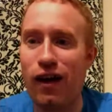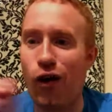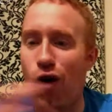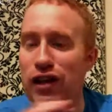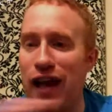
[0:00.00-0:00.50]

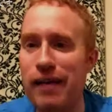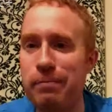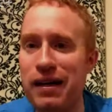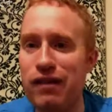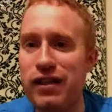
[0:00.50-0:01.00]
online
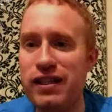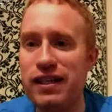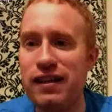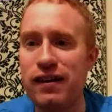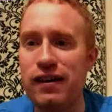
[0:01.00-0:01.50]
beer
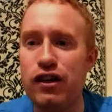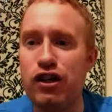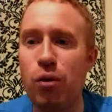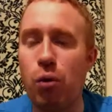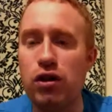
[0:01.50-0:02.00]
retailer,
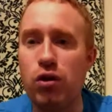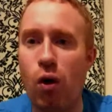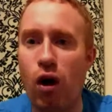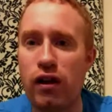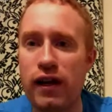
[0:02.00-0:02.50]
you want
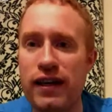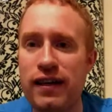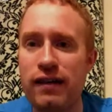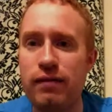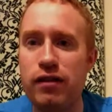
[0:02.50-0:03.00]

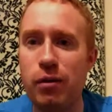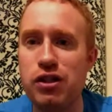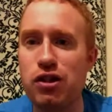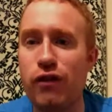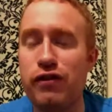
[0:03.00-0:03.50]
quality, you want
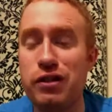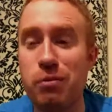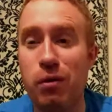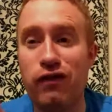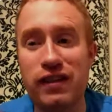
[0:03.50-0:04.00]
service, you
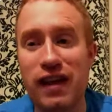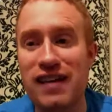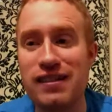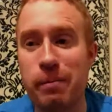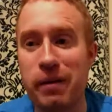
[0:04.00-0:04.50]
want
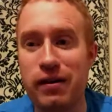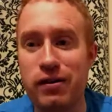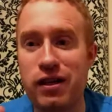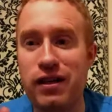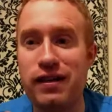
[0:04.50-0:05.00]
fantastic
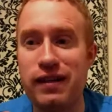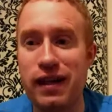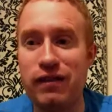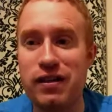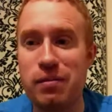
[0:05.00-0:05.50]
beers.
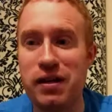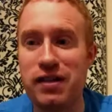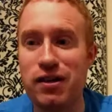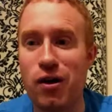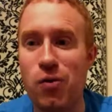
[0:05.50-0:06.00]
David is the
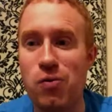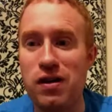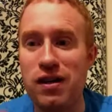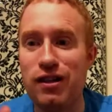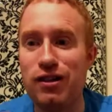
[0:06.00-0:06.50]
place to go.
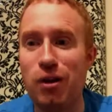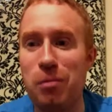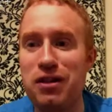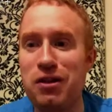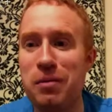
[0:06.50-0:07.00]

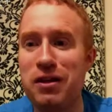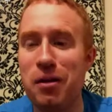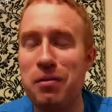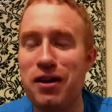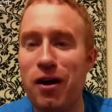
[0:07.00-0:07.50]

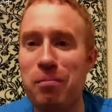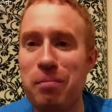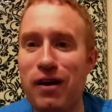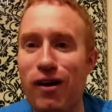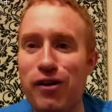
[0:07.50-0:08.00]

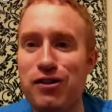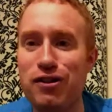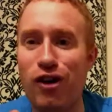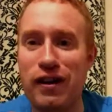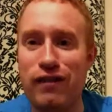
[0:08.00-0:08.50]

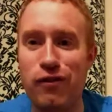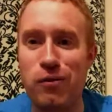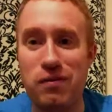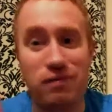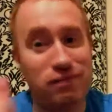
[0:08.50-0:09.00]
www.bierhuis.info.